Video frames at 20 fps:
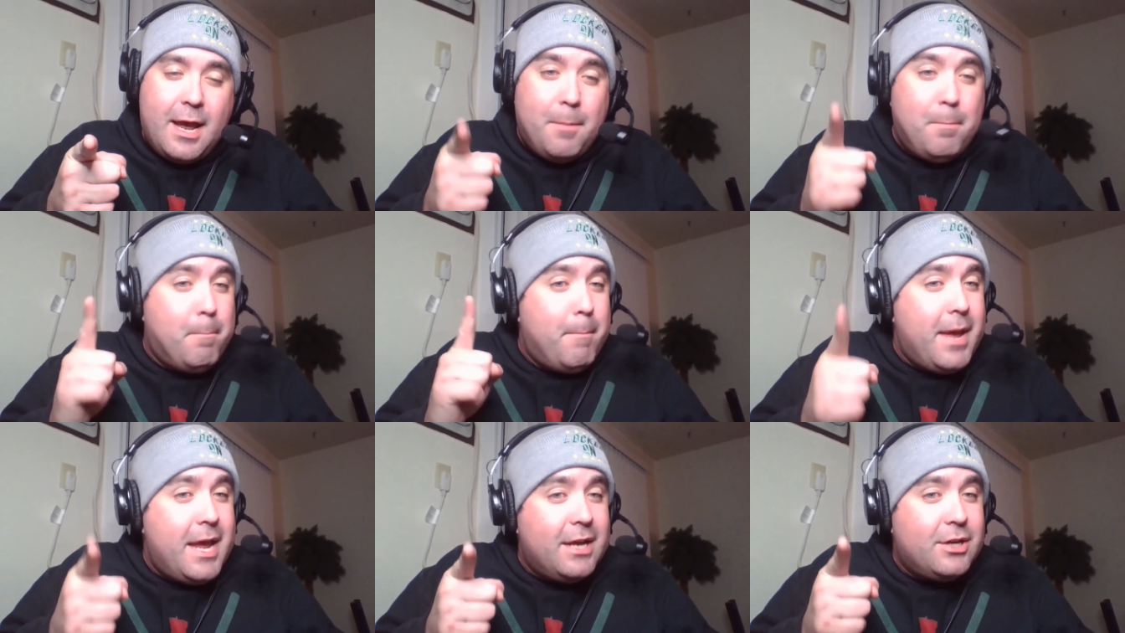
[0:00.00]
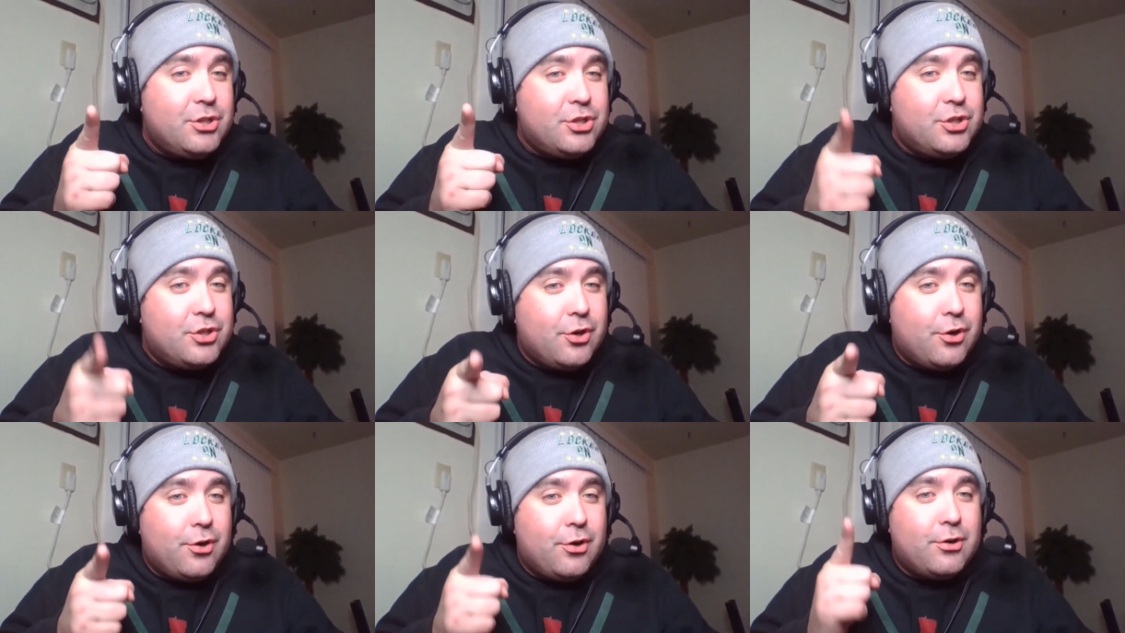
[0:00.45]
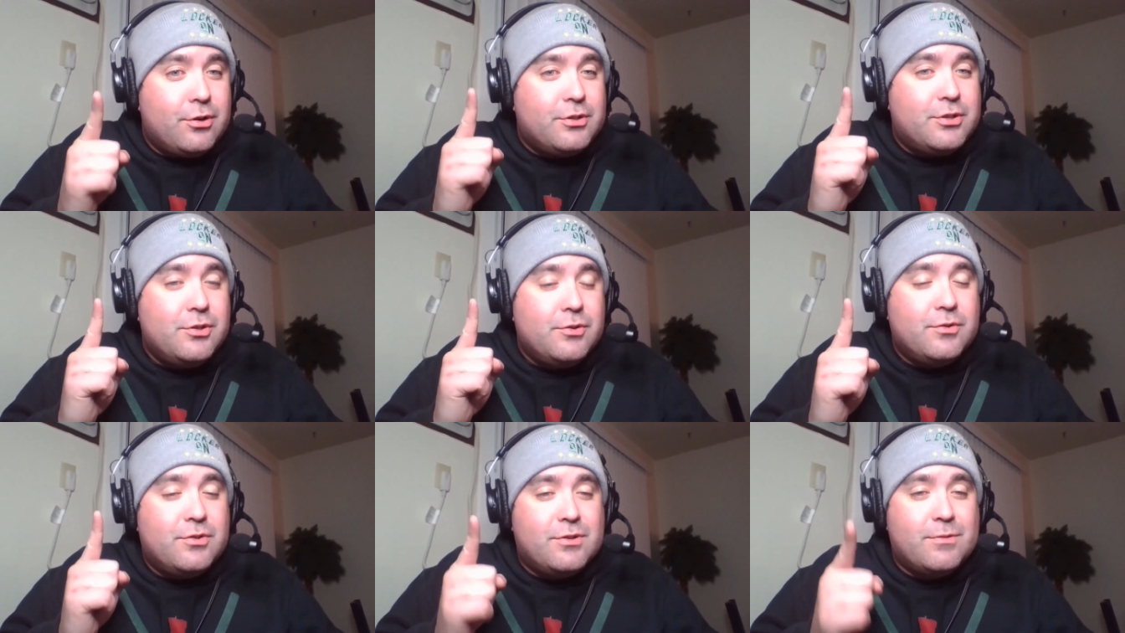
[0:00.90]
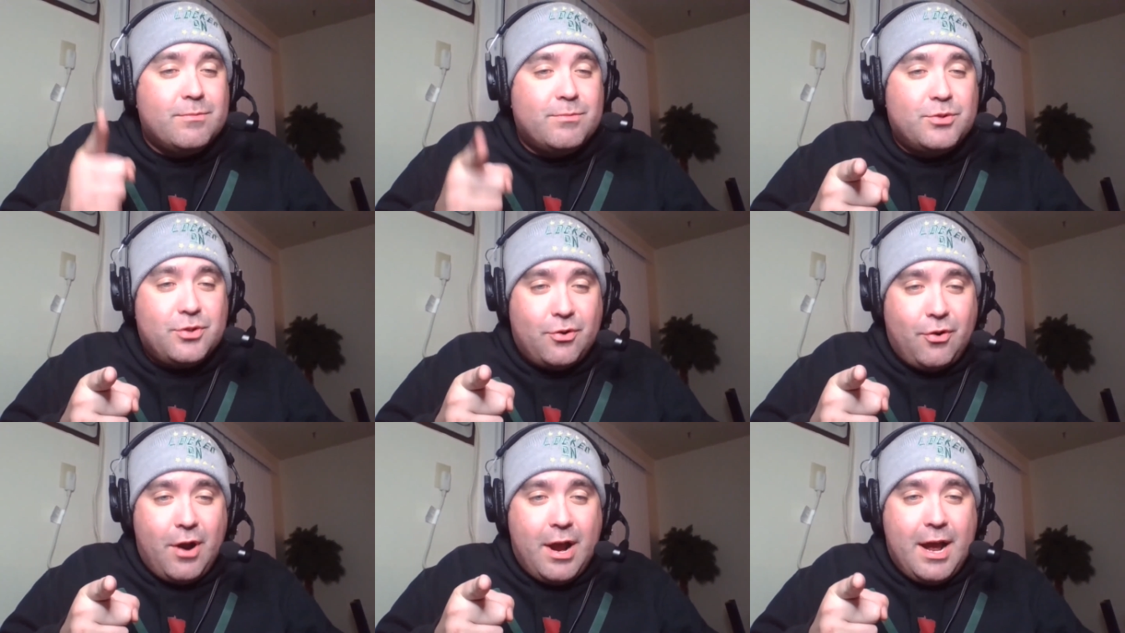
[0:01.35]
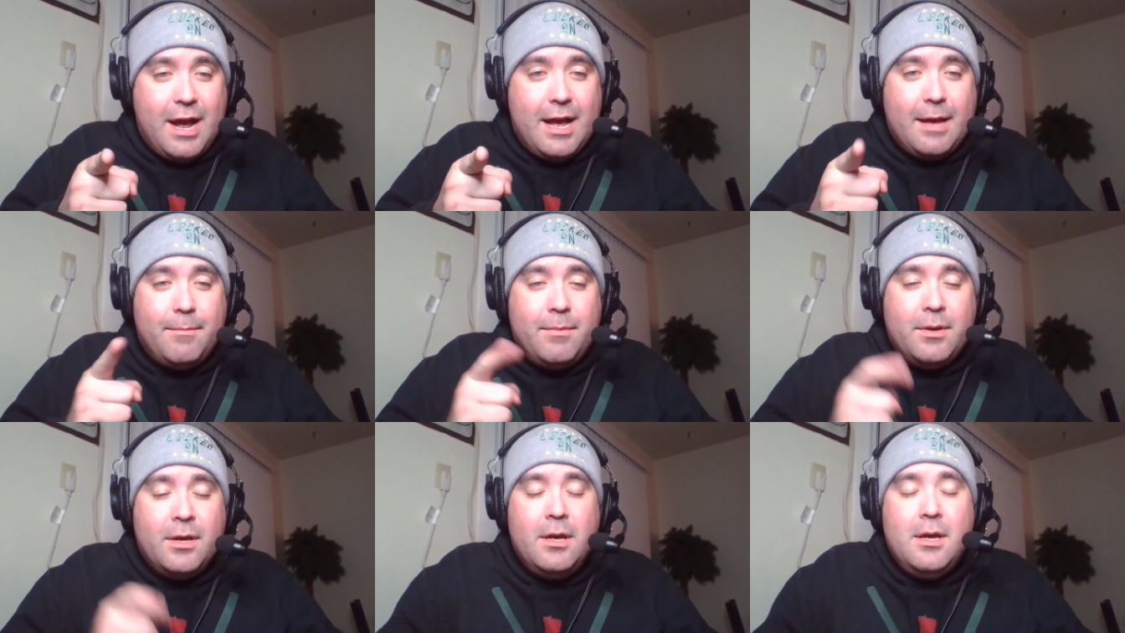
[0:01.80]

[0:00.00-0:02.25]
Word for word: And make sure to subscribe